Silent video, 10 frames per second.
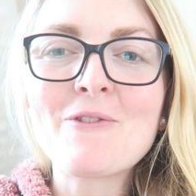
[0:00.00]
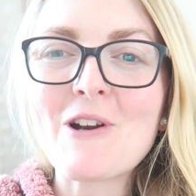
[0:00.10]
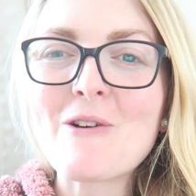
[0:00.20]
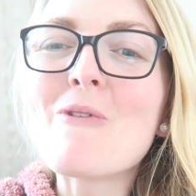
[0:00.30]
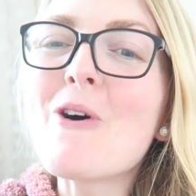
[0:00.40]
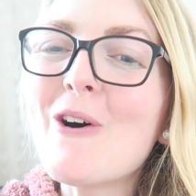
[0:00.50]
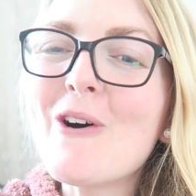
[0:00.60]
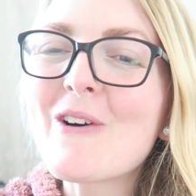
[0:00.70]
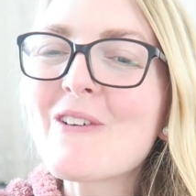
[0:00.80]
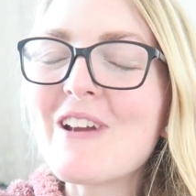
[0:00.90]
for a
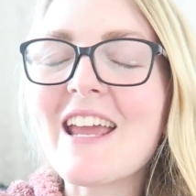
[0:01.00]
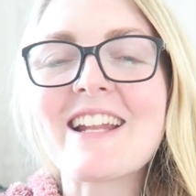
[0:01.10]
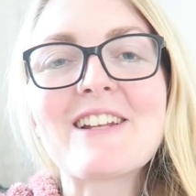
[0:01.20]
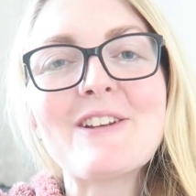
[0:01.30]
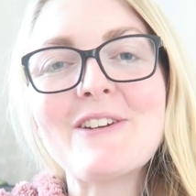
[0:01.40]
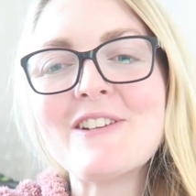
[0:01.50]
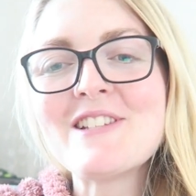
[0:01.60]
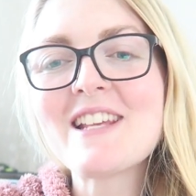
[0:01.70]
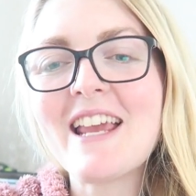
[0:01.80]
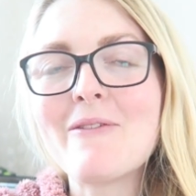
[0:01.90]
walk, we had
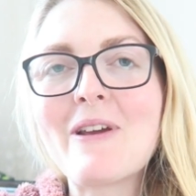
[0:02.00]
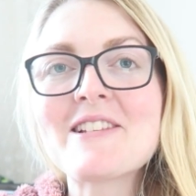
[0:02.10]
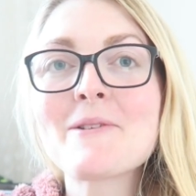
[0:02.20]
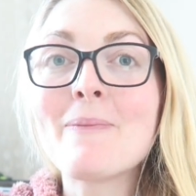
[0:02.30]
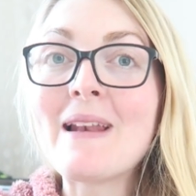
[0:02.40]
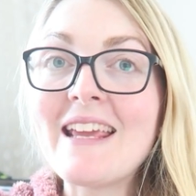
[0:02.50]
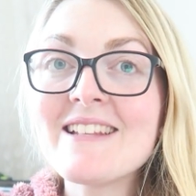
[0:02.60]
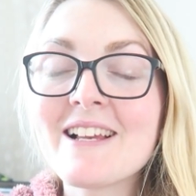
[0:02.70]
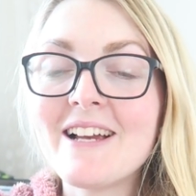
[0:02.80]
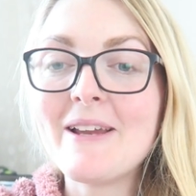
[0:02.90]
lunch and we had some
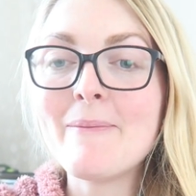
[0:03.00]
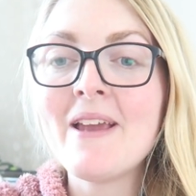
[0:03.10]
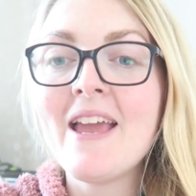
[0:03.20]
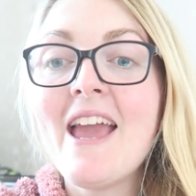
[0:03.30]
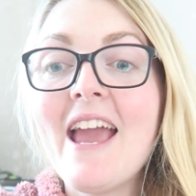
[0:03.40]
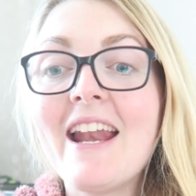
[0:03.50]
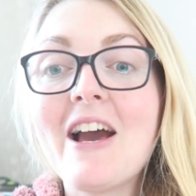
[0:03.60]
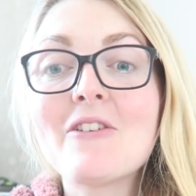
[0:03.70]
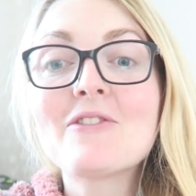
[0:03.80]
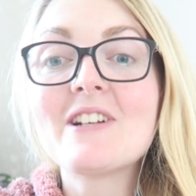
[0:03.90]
playtime. And
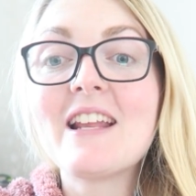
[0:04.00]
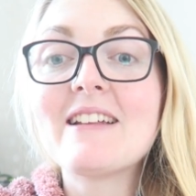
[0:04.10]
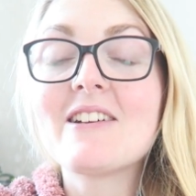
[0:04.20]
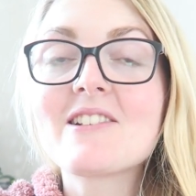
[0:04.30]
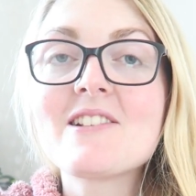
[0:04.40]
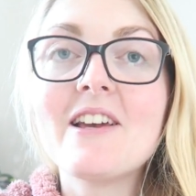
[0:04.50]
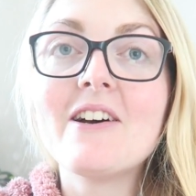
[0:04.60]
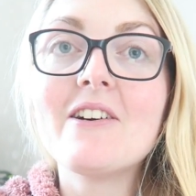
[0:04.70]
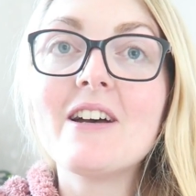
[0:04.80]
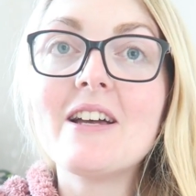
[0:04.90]
after that,
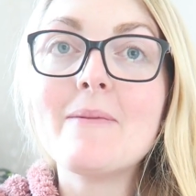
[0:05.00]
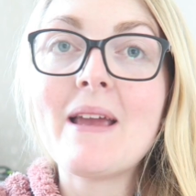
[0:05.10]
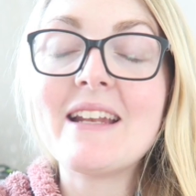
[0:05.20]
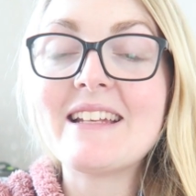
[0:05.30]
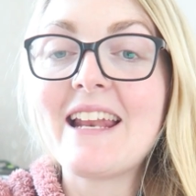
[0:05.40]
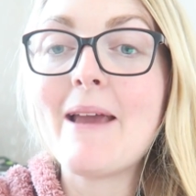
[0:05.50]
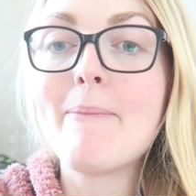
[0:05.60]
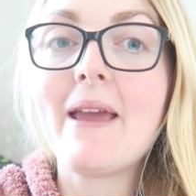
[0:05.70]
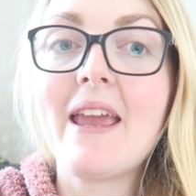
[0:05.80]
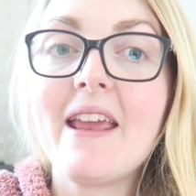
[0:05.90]
Aksel had a
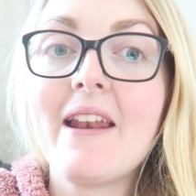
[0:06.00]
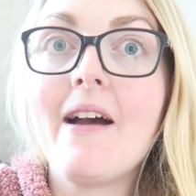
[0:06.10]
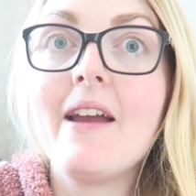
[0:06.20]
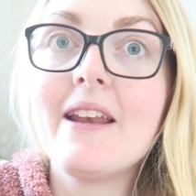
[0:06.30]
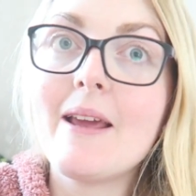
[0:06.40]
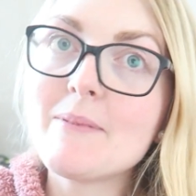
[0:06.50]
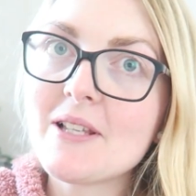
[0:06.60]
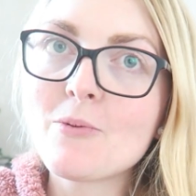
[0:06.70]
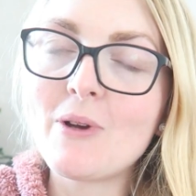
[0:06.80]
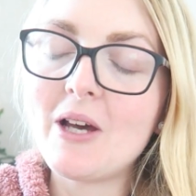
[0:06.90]
nap and I napped
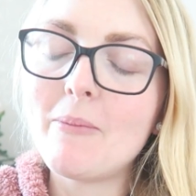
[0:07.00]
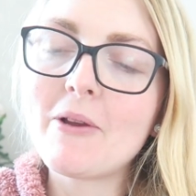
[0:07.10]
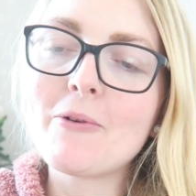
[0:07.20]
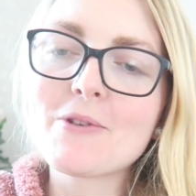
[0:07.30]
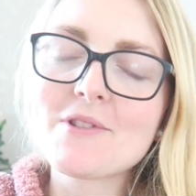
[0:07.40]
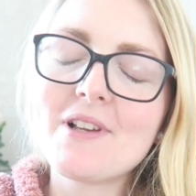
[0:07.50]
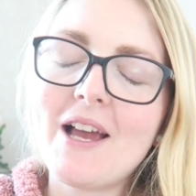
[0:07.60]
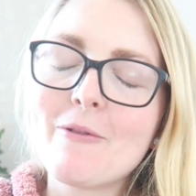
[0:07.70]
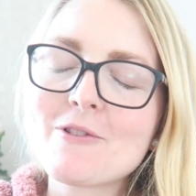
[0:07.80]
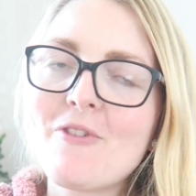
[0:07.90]
as well because
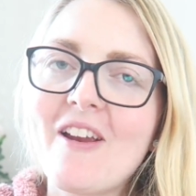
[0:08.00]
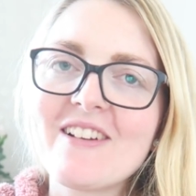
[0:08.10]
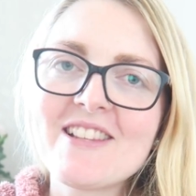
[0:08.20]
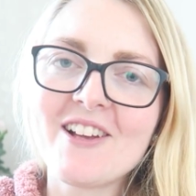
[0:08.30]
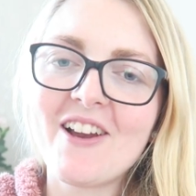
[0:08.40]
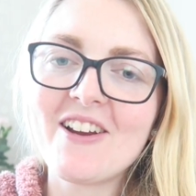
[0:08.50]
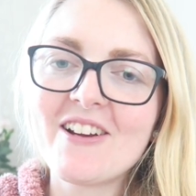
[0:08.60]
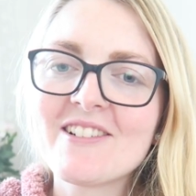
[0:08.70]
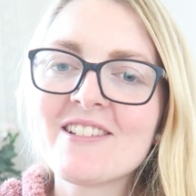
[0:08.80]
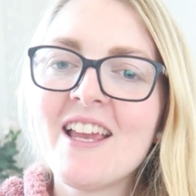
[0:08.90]
I was very
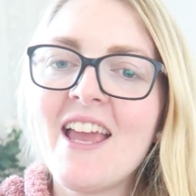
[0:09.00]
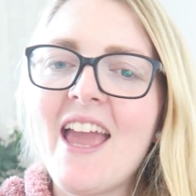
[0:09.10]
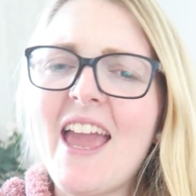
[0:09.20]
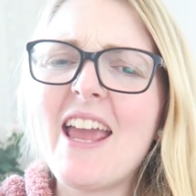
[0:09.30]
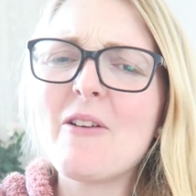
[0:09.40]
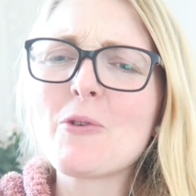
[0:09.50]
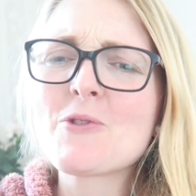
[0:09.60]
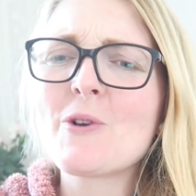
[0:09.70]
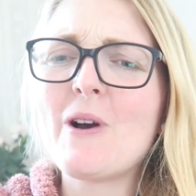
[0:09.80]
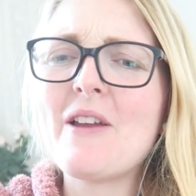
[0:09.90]
tired. And
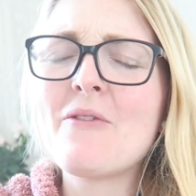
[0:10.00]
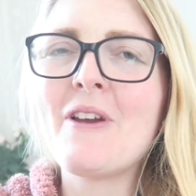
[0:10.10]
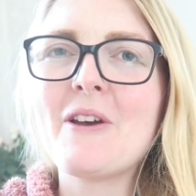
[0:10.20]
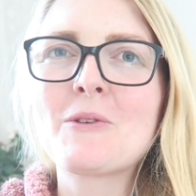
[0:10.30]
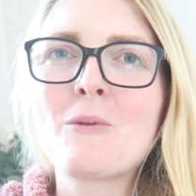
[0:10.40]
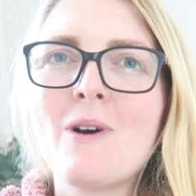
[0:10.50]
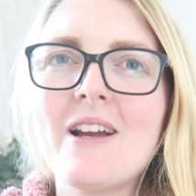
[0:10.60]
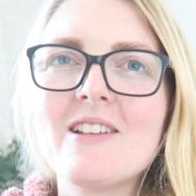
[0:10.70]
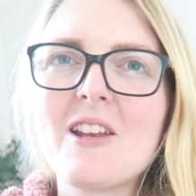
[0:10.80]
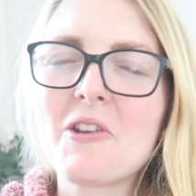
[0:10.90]
also I felt
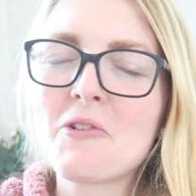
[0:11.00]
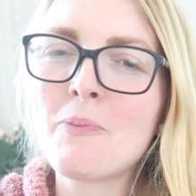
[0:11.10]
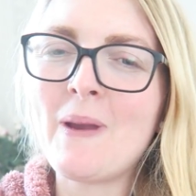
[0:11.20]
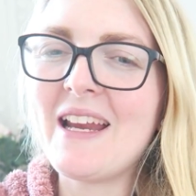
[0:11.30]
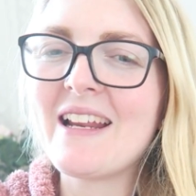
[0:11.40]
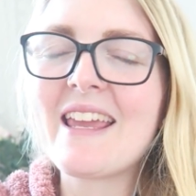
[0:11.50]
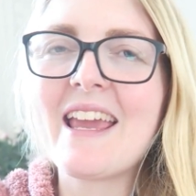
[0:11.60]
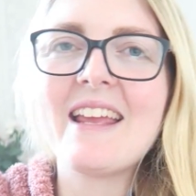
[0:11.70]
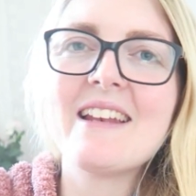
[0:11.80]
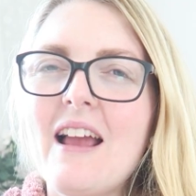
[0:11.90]
quite a lot of pain
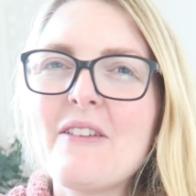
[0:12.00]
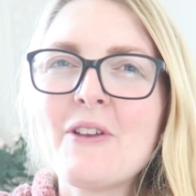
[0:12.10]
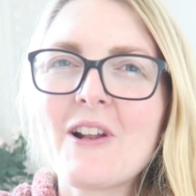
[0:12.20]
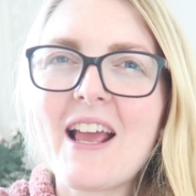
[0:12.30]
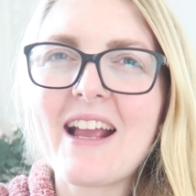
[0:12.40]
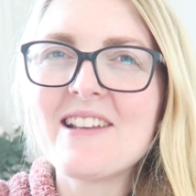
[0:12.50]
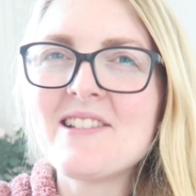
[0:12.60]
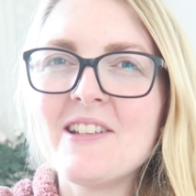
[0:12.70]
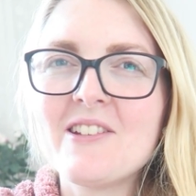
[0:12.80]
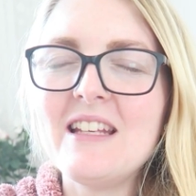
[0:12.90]
again. I feel like I
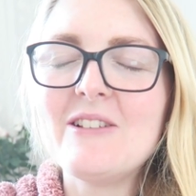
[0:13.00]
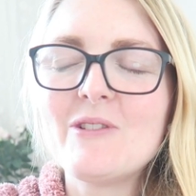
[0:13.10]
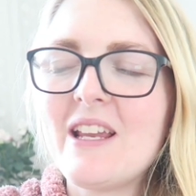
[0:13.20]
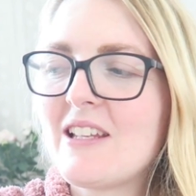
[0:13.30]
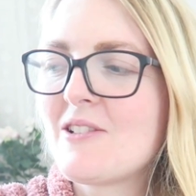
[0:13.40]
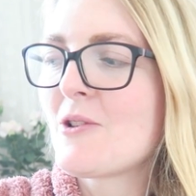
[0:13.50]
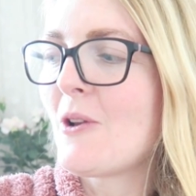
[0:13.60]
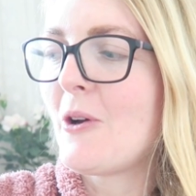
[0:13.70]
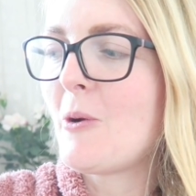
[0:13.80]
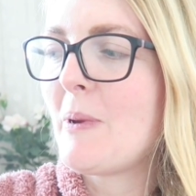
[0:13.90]
still need to take it
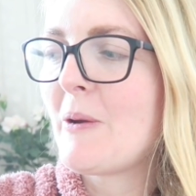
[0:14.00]
slow